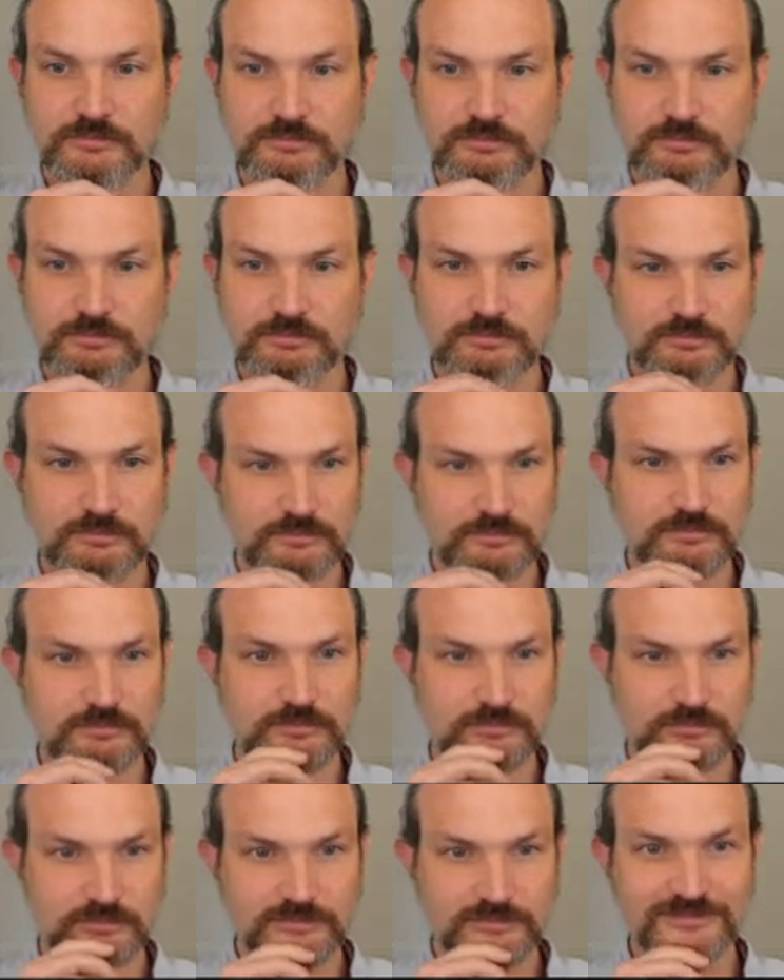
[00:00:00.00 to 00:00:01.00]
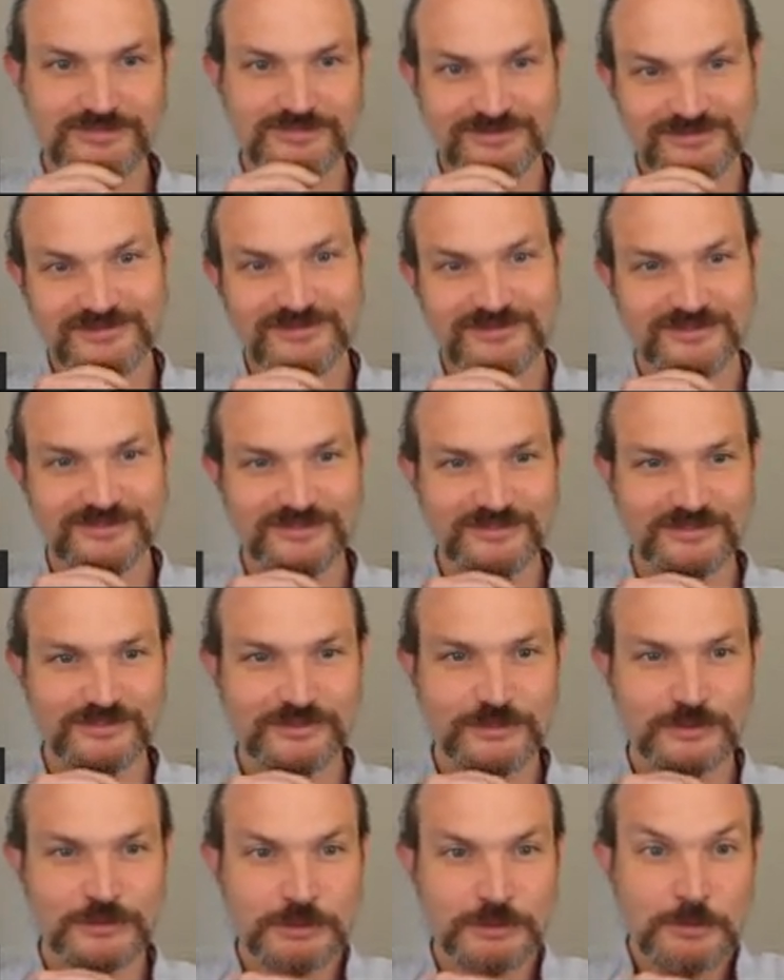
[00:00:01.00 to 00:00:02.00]
not do this and maybe
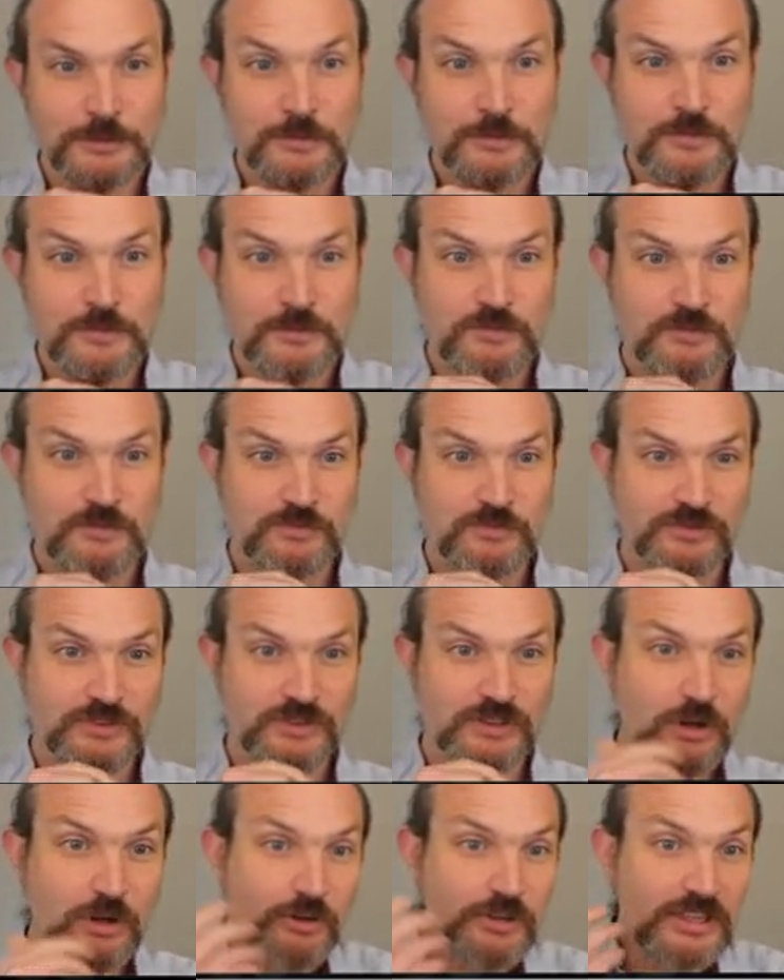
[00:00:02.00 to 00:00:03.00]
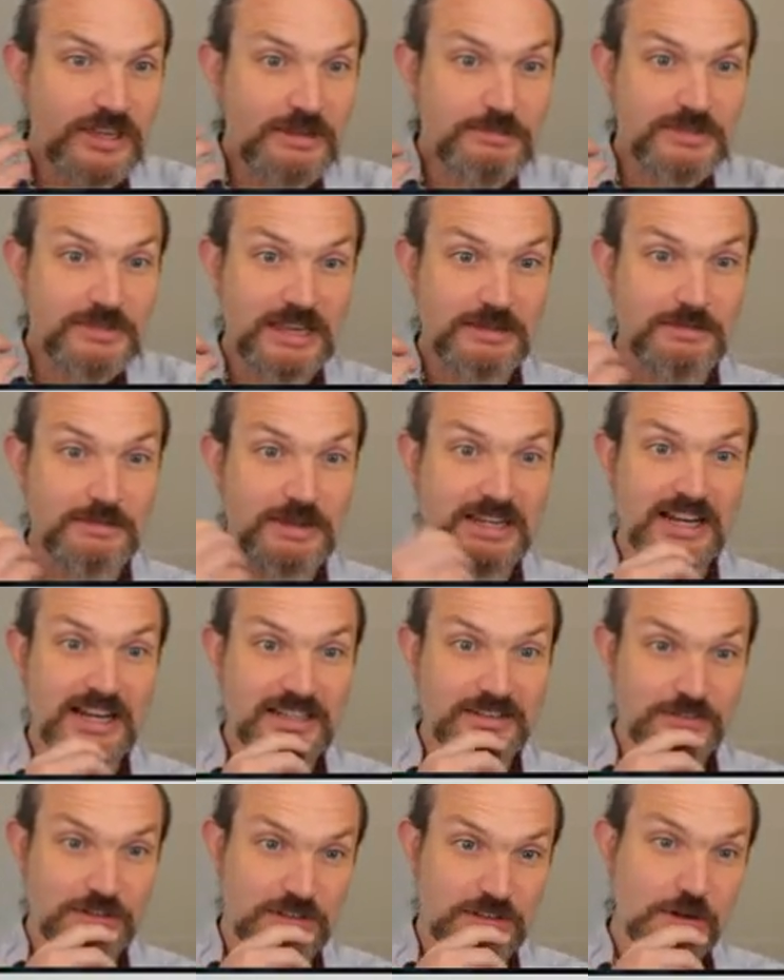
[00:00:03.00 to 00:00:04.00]
let OPA and other things. Or they, they may not
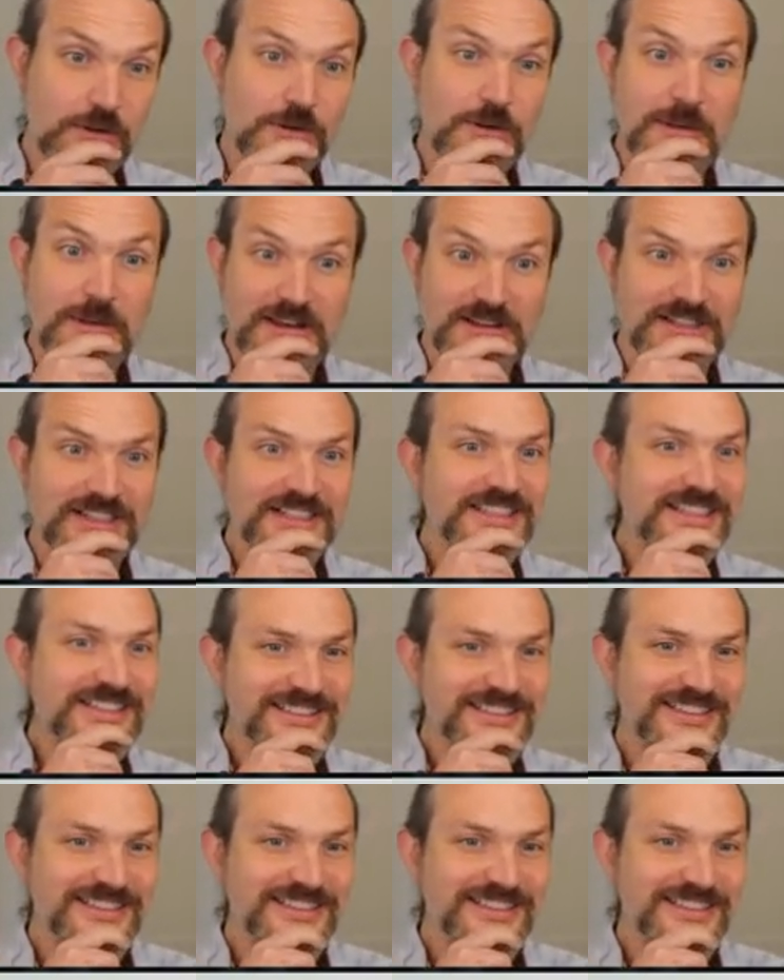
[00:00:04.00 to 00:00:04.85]
even know about it.